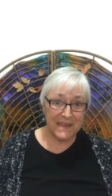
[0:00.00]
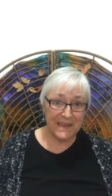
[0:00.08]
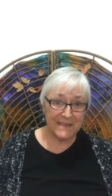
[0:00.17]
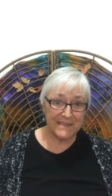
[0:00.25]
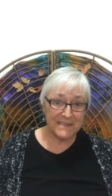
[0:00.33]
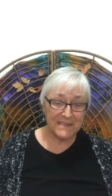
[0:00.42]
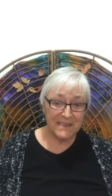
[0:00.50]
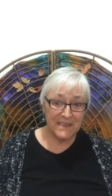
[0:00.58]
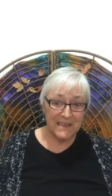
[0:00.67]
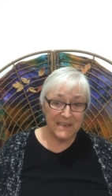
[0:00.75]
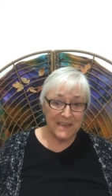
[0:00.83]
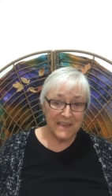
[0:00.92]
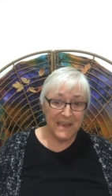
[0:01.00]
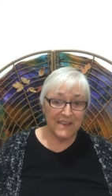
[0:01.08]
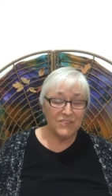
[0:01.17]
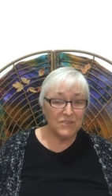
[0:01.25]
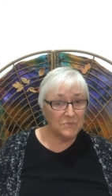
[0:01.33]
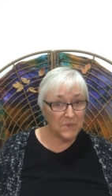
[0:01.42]
out,
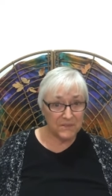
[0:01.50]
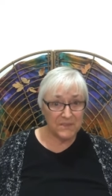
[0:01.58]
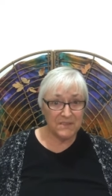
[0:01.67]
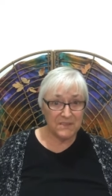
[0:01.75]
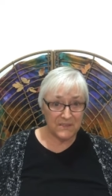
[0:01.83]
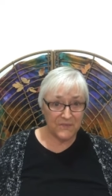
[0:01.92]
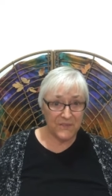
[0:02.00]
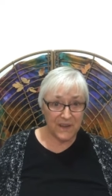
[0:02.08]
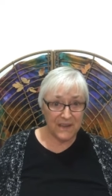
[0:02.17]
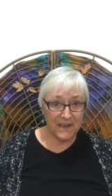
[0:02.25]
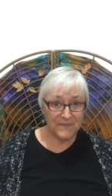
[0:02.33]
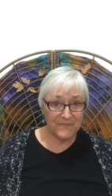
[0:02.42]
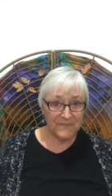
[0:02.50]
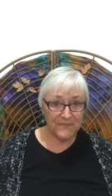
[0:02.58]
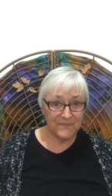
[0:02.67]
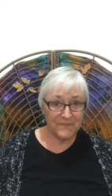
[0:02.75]
and you want to survive.